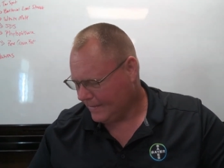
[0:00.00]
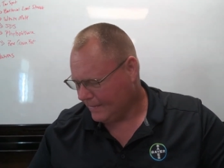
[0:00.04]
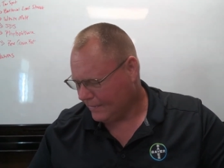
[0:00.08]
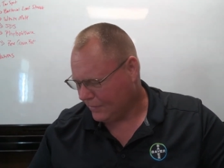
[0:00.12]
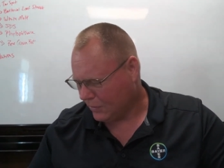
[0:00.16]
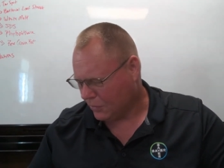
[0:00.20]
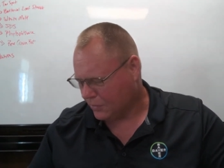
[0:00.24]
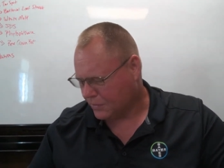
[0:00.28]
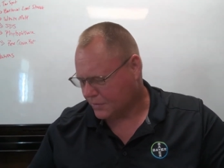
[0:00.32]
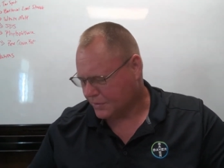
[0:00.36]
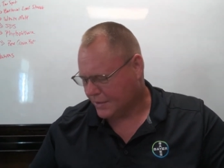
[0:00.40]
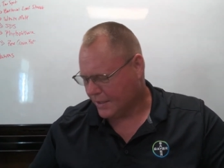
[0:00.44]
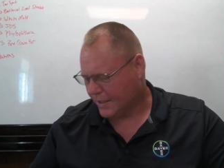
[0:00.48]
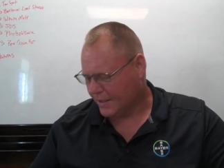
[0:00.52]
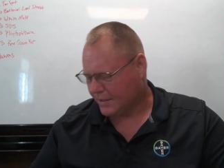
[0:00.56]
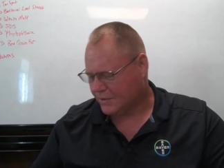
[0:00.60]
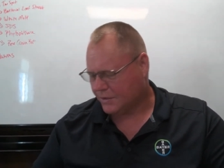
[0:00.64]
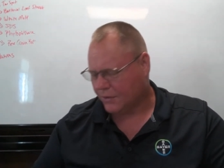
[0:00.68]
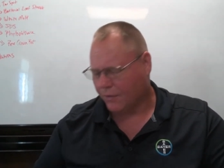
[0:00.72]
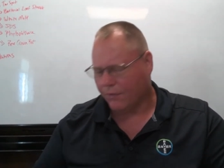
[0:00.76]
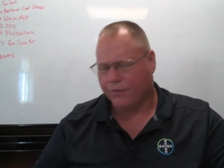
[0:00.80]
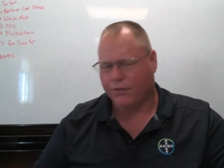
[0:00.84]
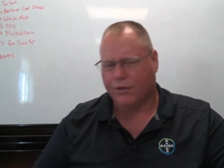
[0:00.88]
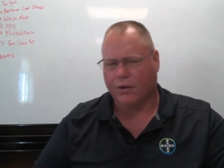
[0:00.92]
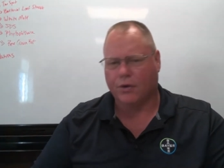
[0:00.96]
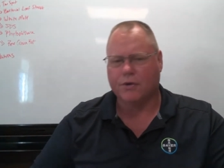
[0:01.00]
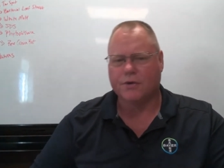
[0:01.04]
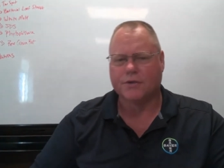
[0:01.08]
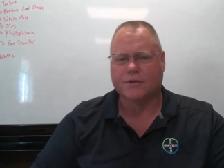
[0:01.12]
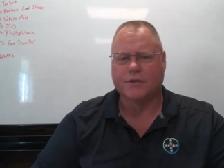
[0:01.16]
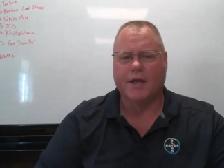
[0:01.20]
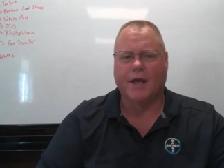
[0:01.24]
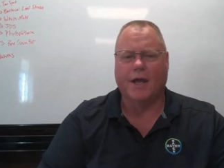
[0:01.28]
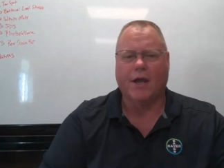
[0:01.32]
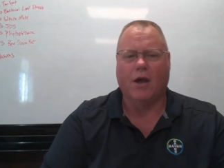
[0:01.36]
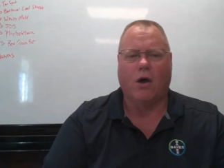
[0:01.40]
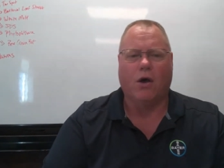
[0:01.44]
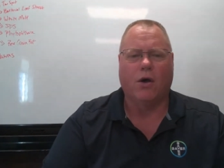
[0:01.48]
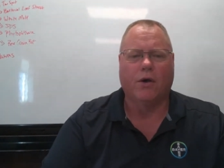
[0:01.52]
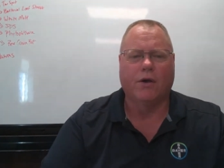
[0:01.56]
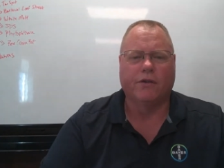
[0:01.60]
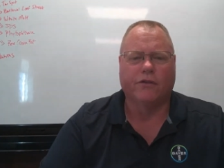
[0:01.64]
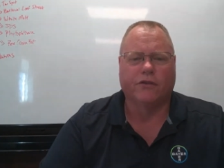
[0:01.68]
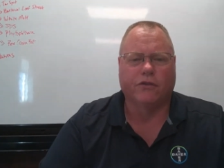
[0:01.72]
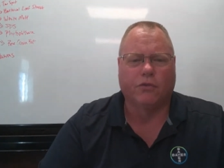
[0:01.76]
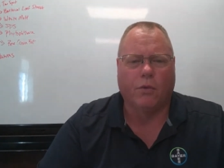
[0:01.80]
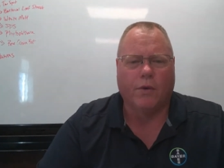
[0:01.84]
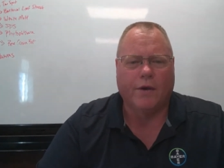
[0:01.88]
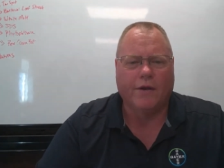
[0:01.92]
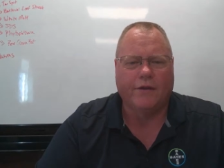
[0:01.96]
Thursday. So Thursday,
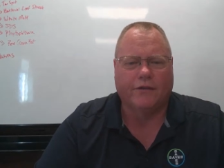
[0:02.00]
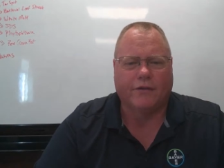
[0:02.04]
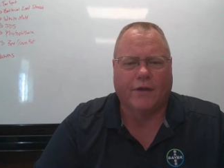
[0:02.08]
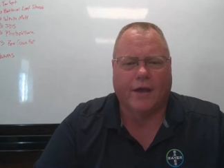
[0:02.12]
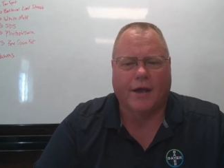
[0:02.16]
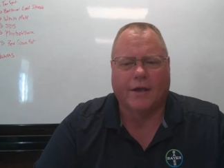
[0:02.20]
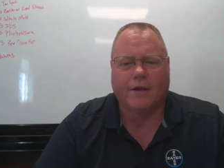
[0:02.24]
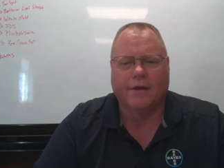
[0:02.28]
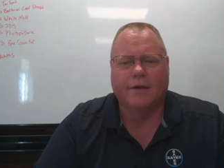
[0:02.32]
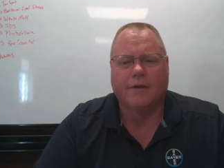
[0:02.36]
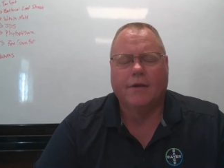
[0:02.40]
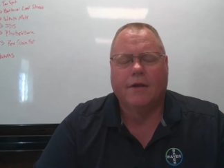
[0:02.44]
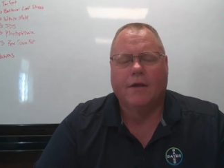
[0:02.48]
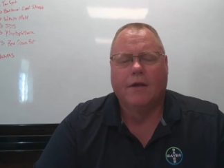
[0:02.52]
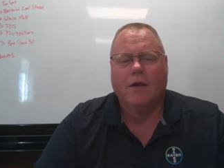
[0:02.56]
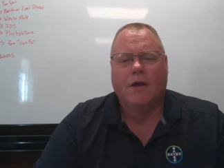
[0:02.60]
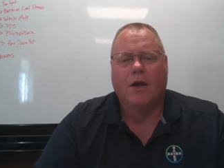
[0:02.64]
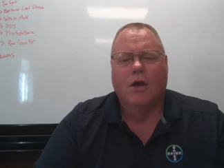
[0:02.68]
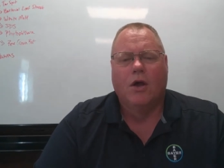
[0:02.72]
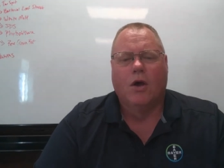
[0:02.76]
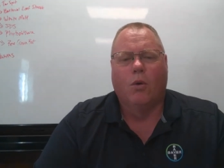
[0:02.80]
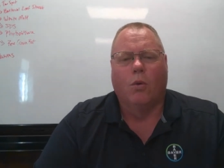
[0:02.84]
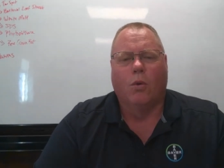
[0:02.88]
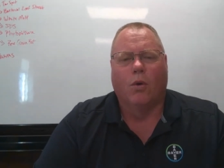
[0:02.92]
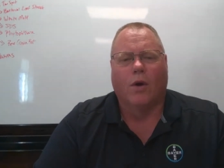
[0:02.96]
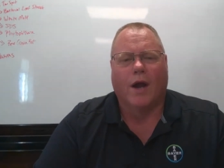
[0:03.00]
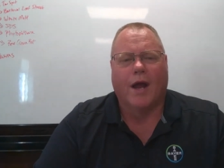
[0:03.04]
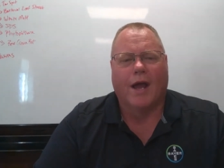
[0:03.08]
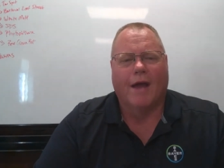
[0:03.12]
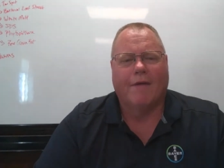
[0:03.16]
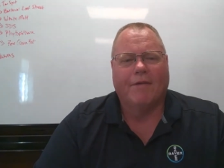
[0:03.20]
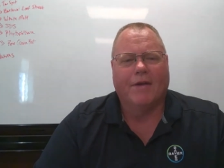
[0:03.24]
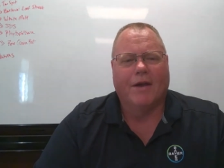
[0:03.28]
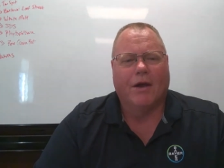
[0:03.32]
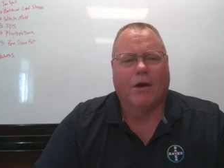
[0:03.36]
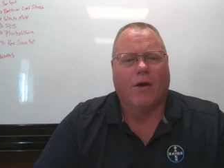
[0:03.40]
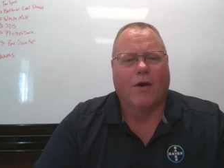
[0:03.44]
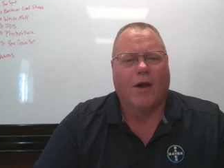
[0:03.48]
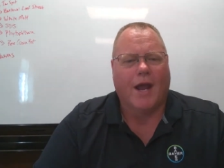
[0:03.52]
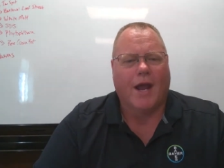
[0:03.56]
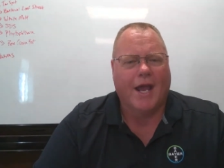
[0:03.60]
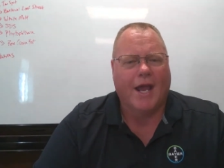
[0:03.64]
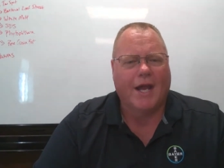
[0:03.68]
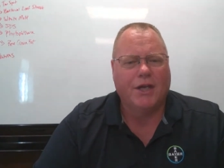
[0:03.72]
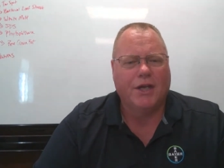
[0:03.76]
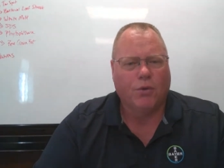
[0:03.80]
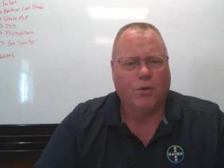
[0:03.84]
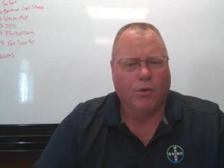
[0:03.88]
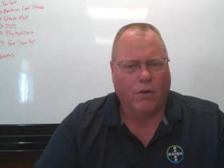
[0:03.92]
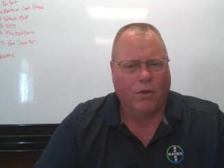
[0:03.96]
August 22nd, we're having our
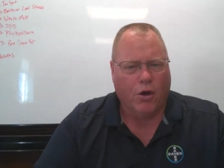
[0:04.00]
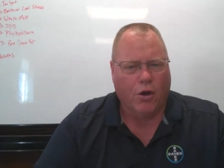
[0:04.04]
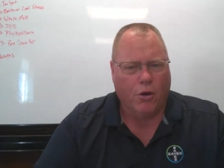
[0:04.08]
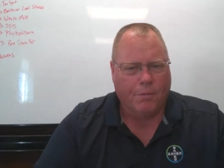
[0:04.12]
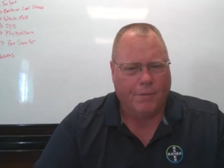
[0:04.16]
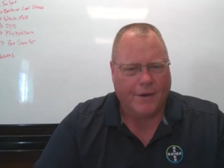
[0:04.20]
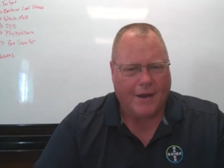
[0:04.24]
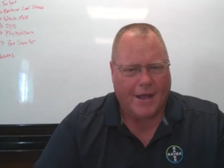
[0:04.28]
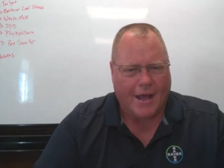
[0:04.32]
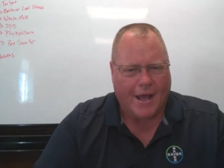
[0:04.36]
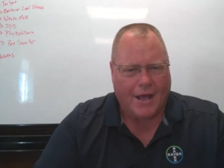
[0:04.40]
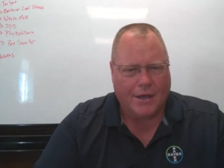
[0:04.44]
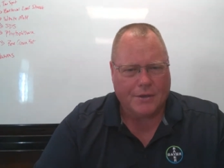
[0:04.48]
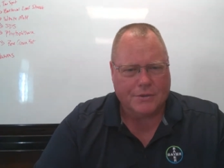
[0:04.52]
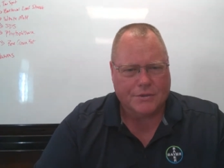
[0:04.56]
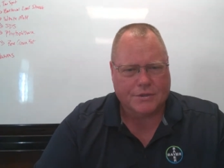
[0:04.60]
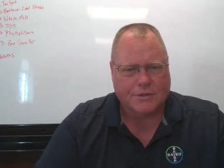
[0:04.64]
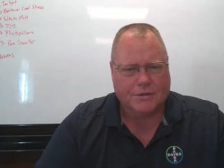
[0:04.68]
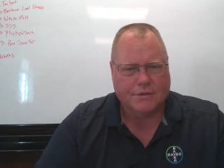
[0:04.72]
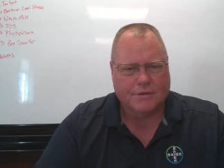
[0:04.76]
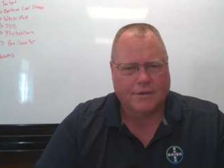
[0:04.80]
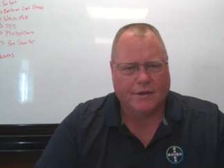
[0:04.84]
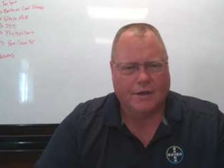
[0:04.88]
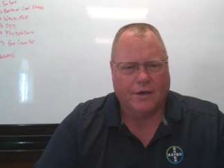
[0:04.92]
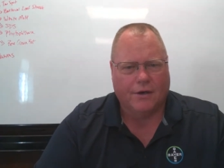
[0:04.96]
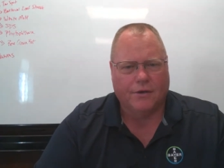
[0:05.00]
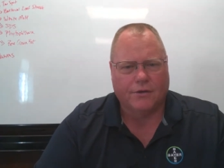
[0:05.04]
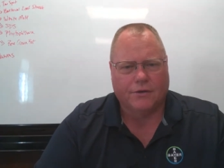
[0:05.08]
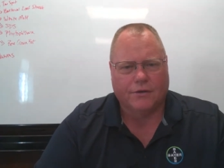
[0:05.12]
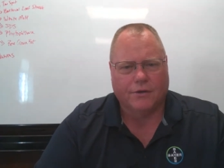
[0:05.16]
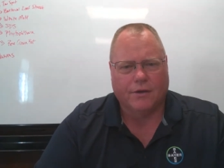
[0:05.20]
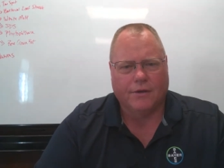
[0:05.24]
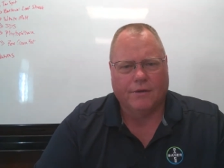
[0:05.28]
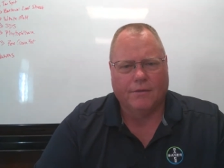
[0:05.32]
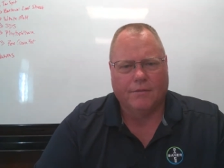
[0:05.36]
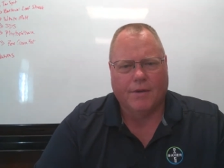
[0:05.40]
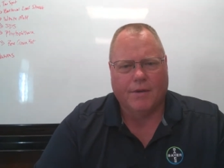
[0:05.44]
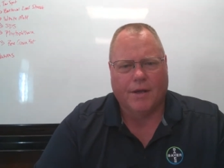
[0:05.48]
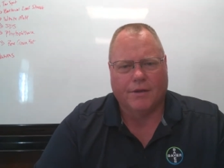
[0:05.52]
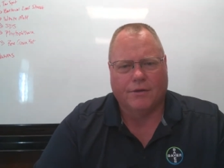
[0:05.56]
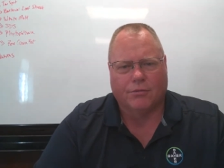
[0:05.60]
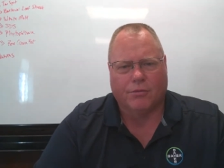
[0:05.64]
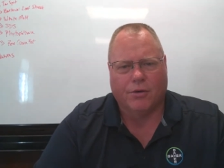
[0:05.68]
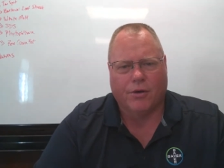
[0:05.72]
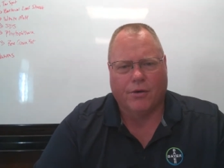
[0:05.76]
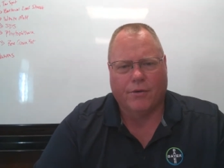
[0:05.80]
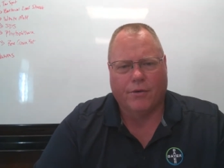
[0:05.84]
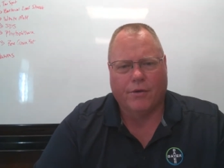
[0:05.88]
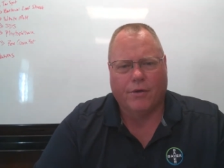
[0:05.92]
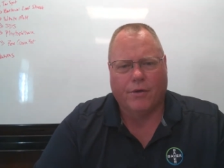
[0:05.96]
annual open house there at the
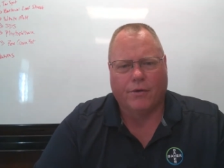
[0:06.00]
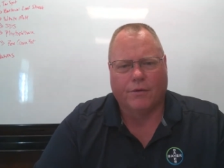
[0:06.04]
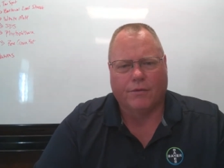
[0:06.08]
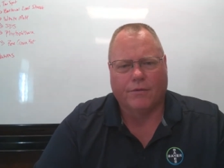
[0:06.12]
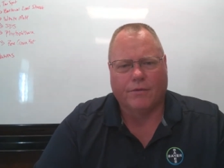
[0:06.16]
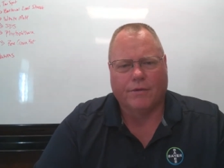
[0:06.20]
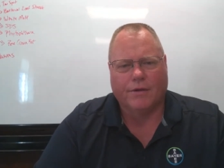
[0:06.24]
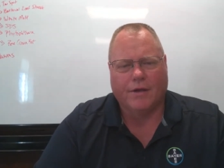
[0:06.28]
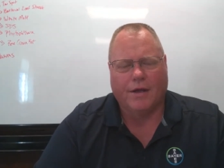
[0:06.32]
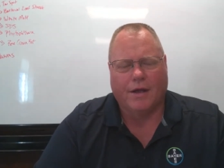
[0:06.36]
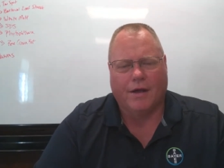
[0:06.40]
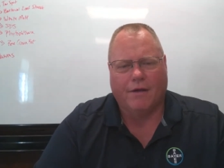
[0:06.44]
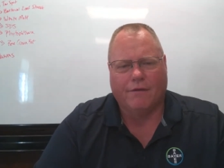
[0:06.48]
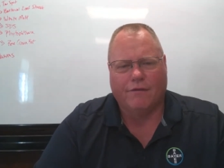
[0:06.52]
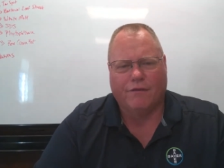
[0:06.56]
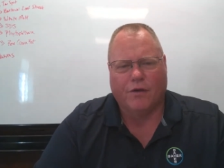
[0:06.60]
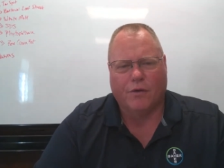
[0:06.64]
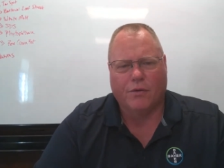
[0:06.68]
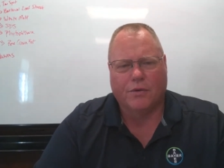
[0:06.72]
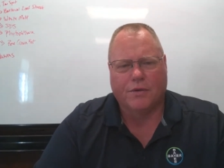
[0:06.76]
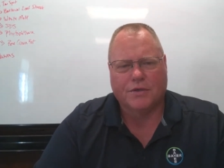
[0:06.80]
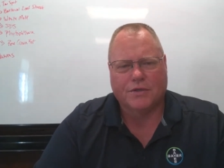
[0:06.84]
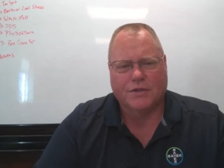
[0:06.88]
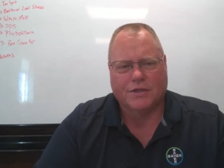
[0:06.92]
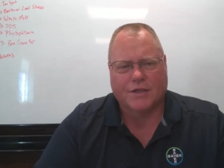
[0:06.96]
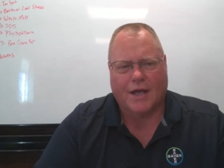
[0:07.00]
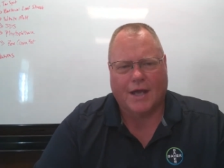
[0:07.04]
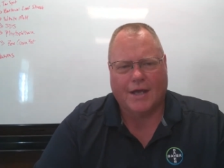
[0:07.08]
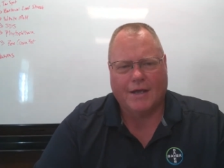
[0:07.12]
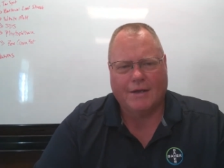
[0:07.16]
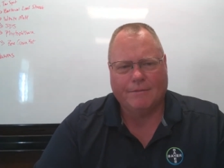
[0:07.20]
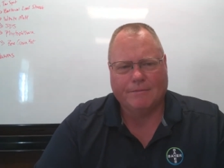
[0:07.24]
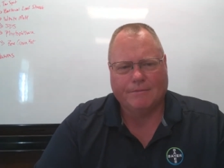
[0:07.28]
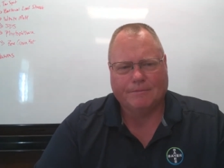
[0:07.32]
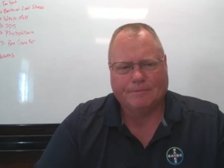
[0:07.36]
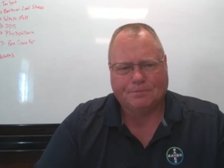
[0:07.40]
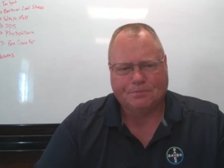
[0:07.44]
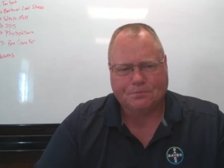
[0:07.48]
Roanoke focus site.